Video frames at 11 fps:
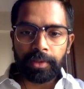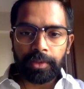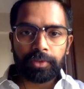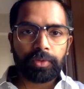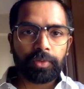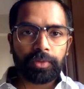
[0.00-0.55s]

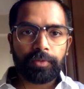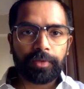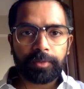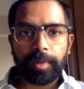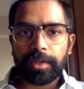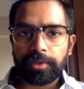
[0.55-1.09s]
So the
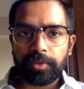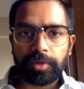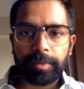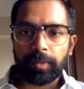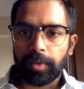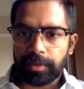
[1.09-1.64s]
first part is going to
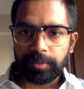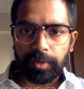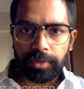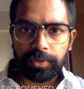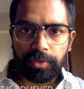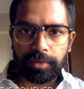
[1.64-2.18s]
be what is
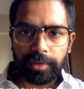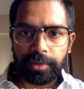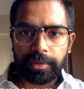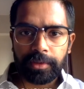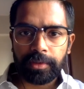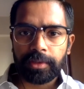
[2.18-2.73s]
polished concrete.
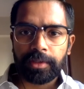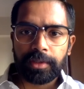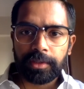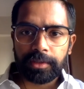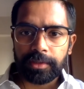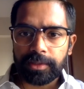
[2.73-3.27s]

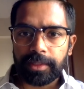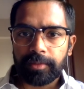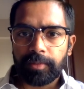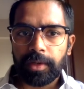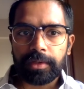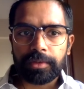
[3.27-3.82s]
The second
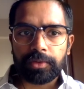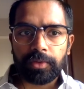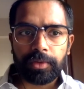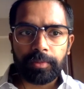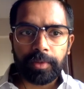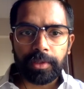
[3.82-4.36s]
part is going
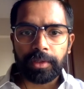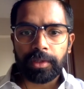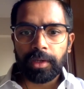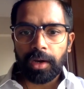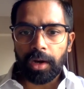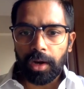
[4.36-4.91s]
to be
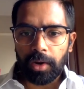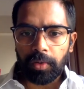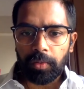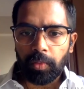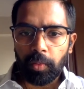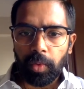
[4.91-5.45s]

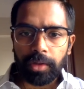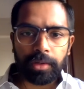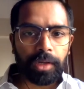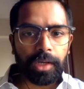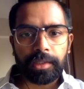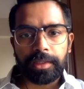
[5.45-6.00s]
what
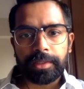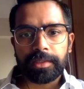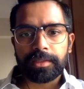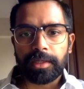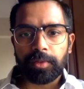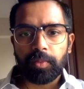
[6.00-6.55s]
are the things
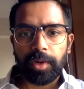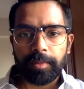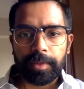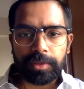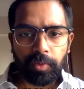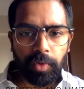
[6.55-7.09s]
that one
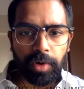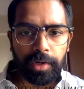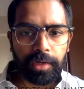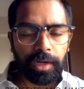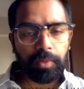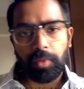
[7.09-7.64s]
must avoid
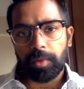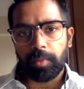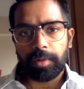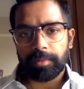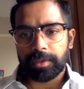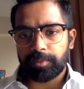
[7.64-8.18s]
and what
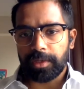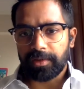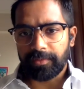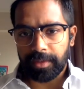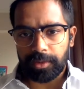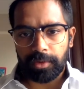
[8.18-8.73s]
one must be
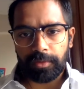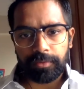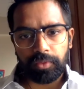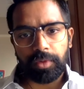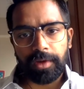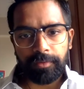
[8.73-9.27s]
aware of
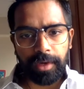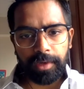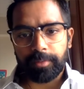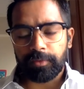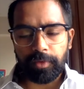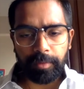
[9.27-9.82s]
to have high
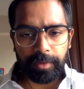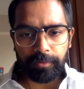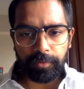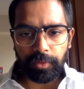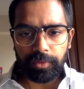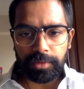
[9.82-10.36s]
performing
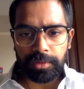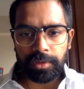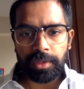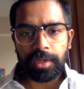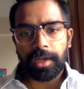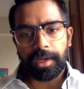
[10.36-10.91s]
flows.
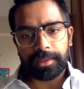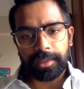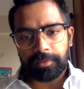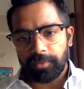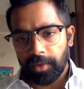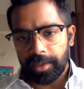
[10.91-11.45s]
And then
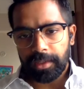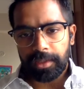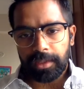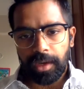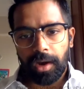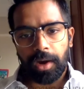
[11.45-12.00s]

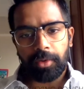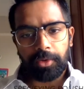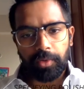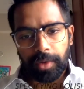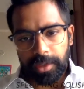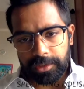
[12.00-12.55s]
finally, how do
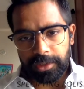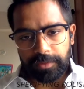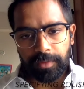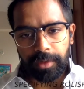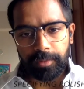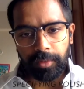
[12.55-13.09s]
you achieve
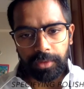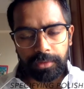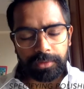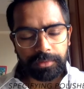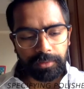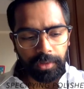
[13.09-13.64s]
high
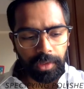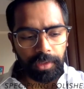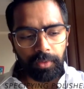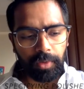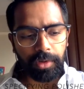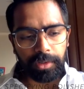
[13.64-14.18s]

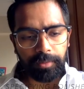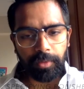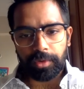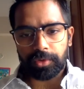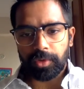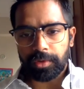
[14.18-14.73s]
quality
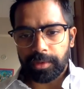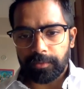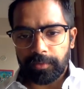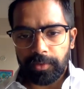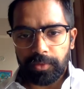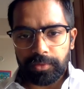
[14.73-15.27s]
polished concrete
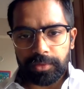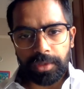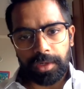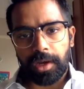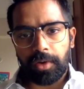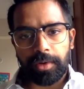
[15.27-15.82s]
flows,
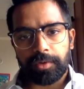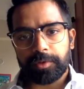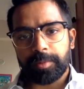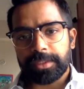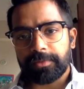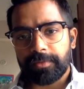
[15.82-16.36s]
and how can you
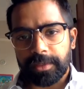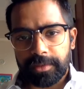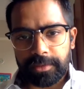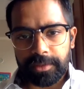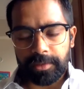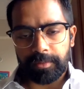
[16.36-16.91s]
specify the
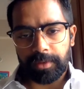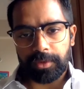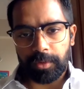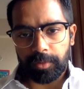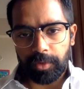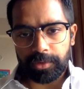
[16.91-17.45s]
same in your
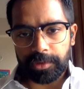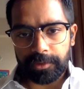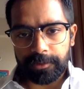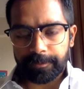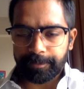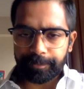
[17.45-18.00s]

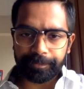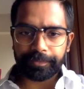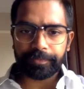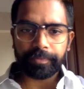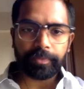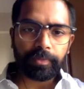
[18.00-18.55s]
projects?
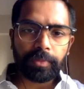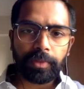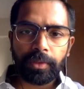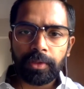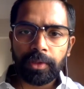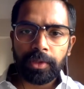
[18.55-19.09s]

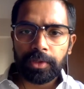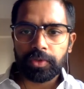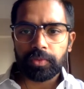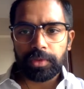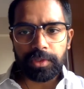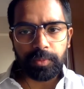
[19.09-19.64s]
So
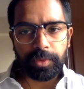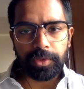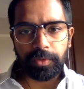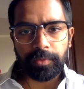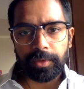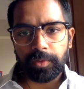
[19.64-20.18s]
in this
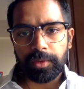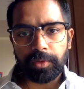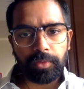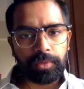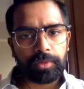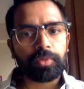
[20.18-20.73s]
video, we're going to
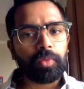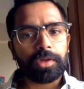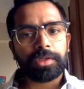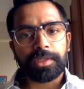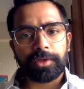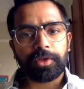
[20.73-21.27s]
go into what
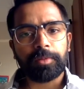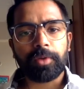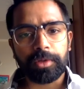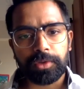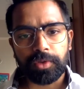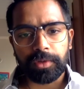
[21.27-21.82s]
is actually
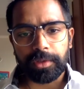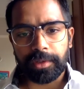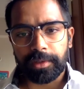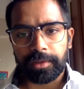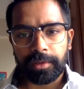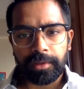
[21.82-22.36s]
polished concrete.